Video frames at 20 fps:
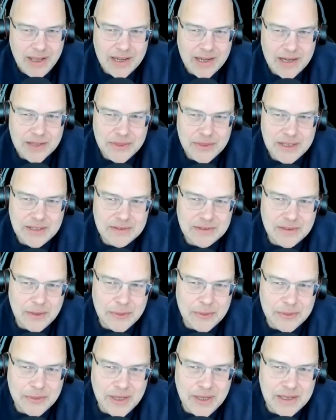And I think the
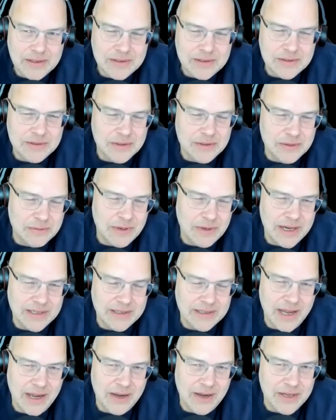thing to do
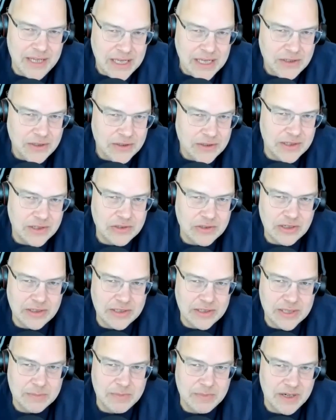right now in your digital
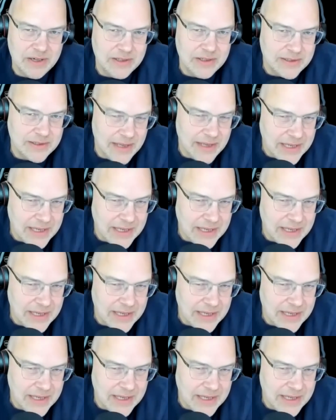experience,